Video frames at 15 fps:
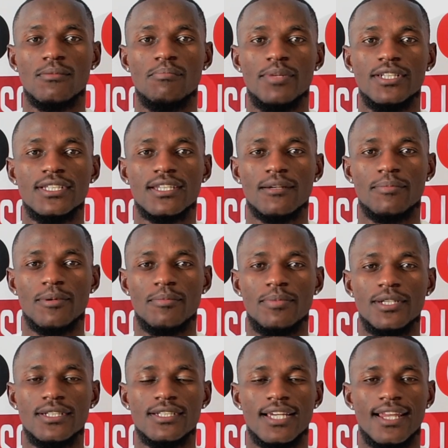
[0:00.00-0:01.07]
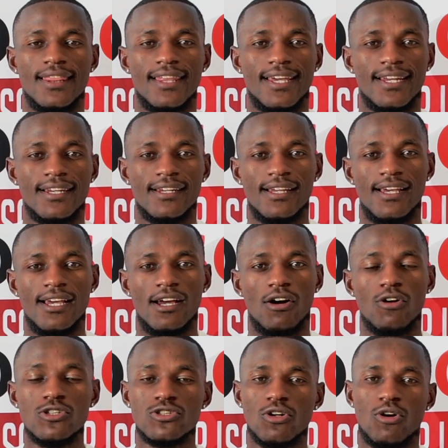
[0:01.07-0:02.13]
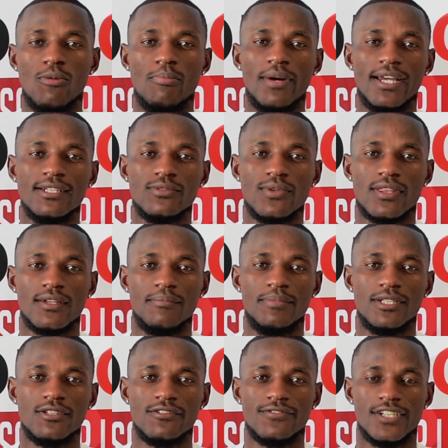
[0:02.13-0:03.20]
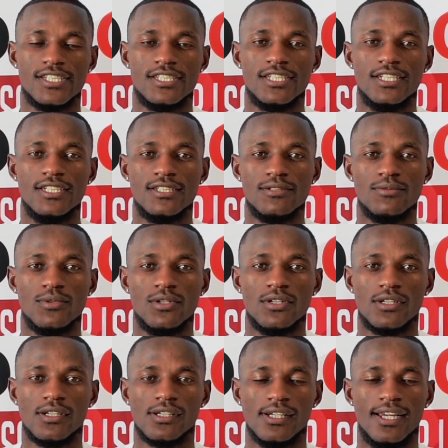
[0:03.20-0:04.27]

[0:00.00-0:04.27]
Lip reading: build up a bit, and then also combined with a bit of agility work